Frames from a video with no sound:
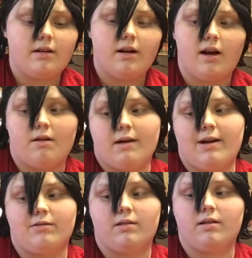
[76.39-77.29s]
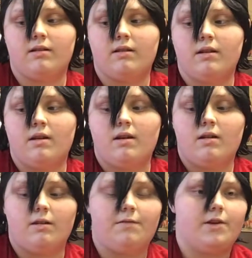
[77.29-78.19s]
uh, around
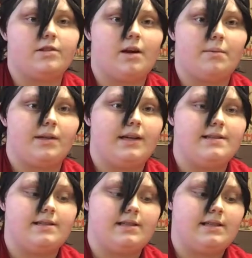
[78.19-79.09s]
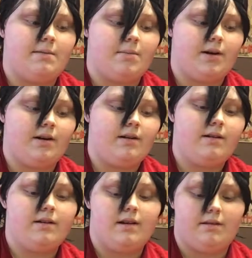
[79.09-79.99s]
the first couple days in December,
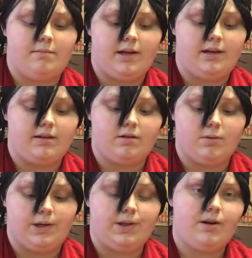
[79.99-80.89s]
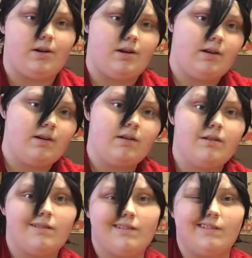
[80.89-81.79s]
it being the
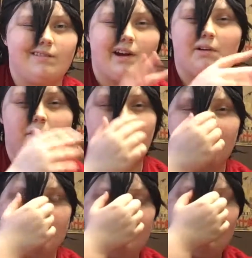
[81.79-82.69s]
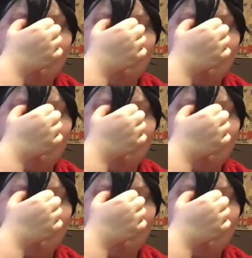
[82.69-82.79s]
23rd, around a week.